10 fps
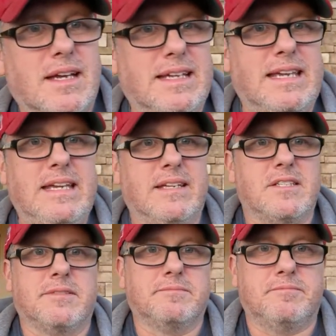I
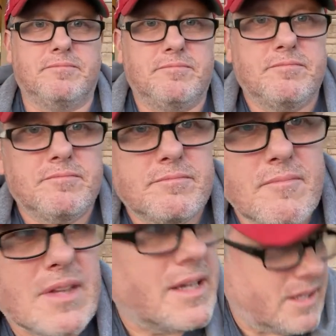can't.
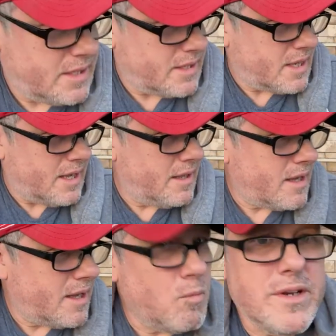I